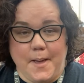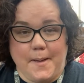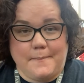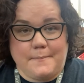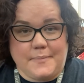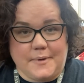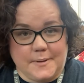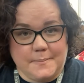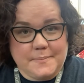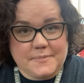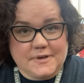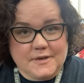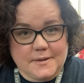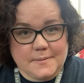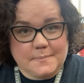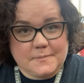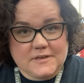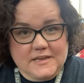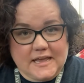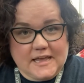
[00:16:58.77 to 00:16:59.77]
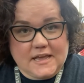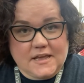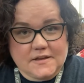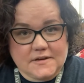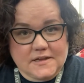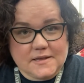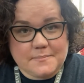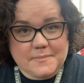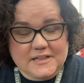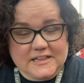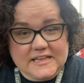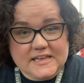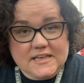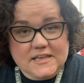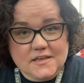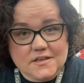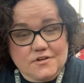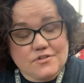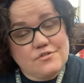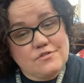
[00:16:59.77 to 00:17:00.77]
Bumping up and down in my
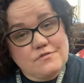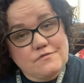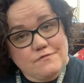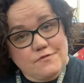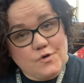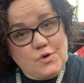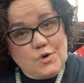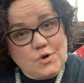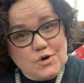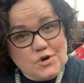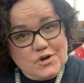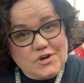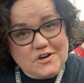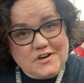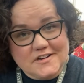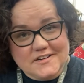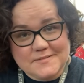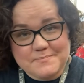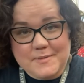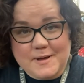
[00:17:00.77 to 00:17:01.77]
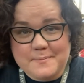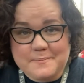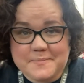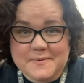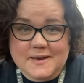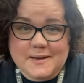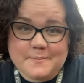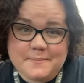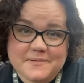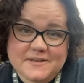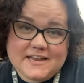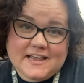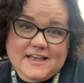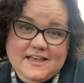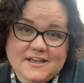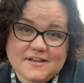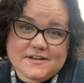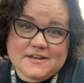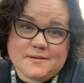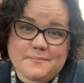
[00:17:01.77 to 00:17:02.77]
little fort, bumping up and
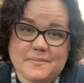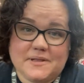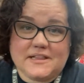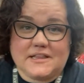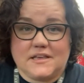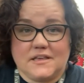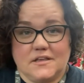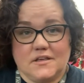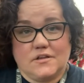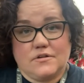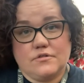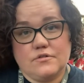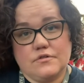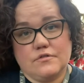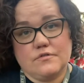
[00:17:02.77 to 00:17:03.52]
down in my little